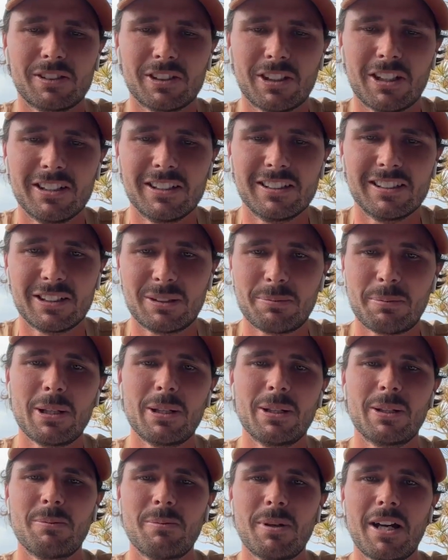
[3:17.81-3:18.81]
So it's
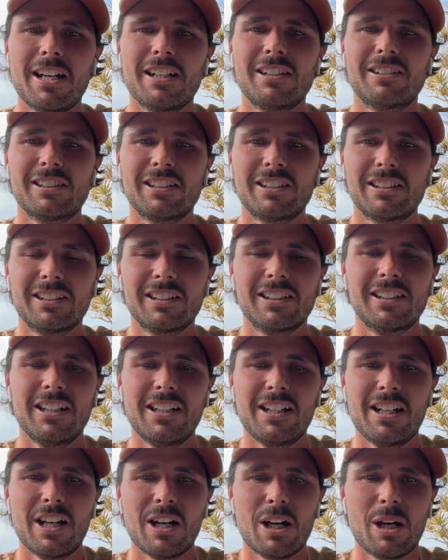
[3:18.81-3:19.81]
been an amazing,
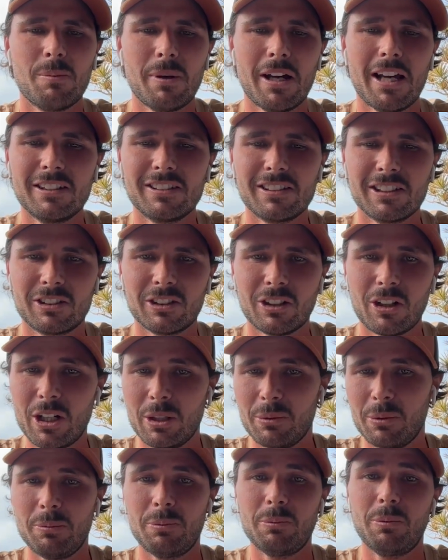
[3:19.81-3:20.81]
amazing
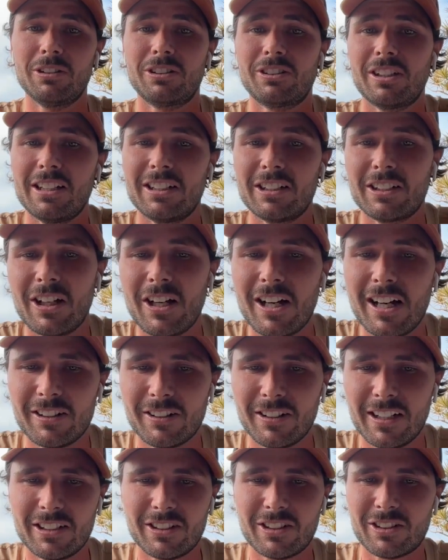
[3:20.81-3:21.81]
journey. We we set to go out
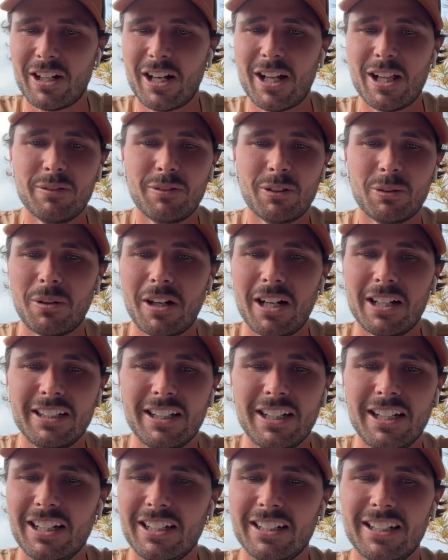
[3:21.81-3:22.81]
around Australia for one
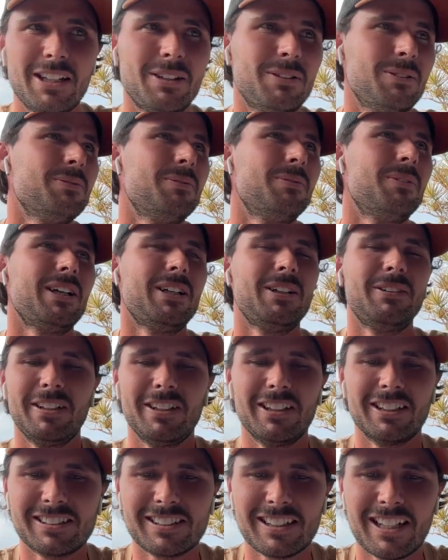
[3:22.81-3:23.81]
year, and then buddy, we
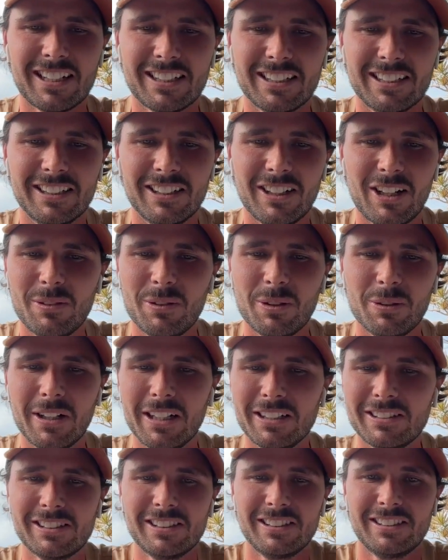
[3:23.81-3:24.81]
got stuck in over
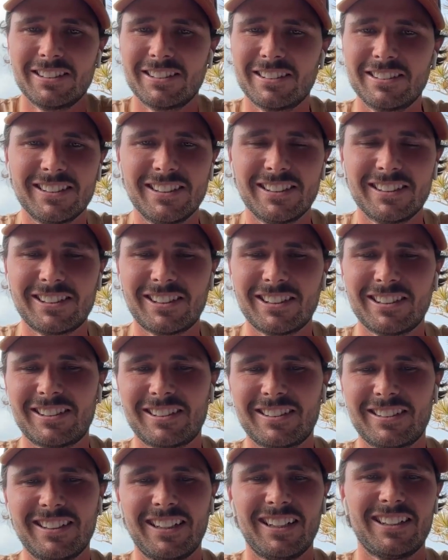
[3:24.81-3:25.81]
west, and it's
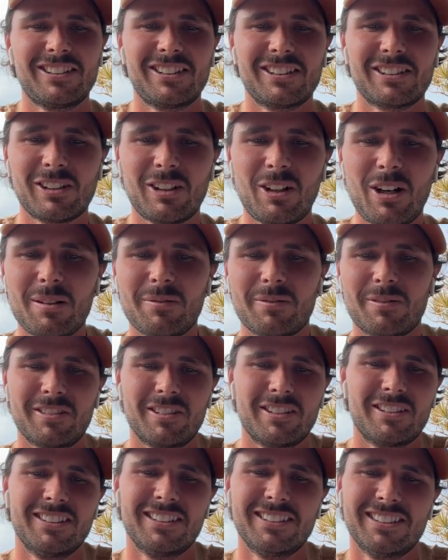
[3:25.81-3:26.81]
just that's just life.
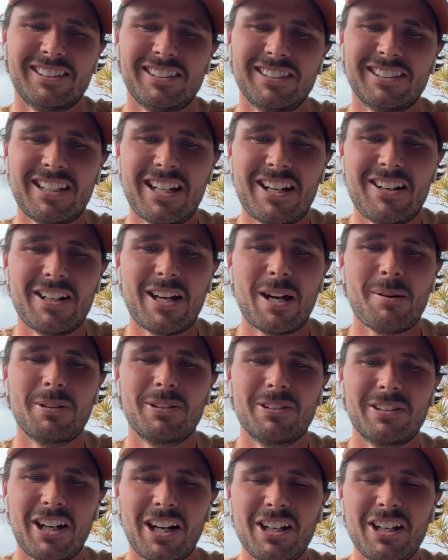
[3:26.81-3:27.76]
It's just how it happens.